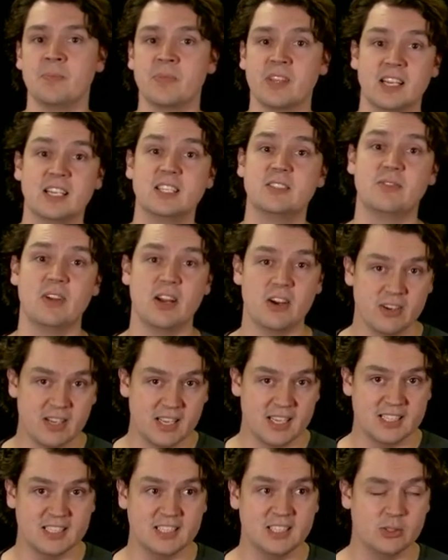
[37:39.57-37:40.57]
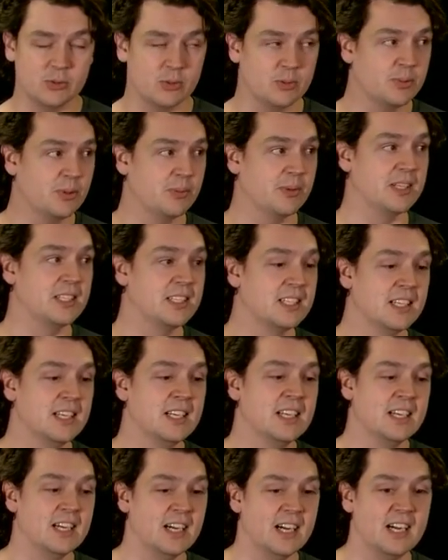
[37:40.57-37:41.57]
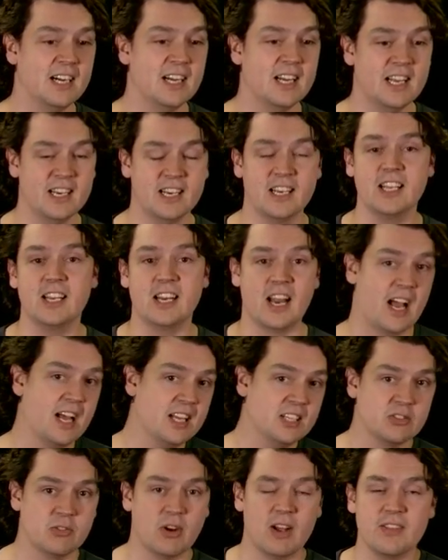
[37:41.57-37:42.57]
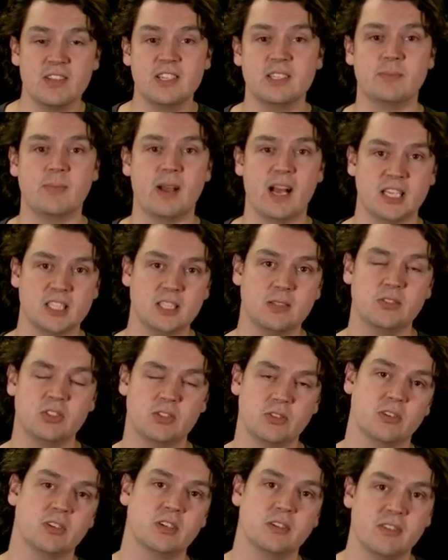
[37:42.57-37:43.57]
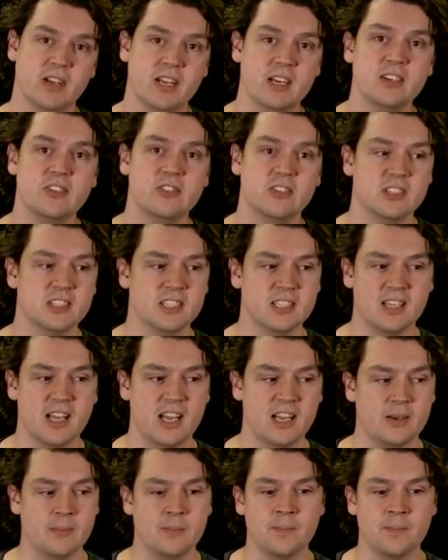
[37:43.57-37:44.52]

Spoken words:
It's very easy to implement, and it has, right, these massive strong advantages in that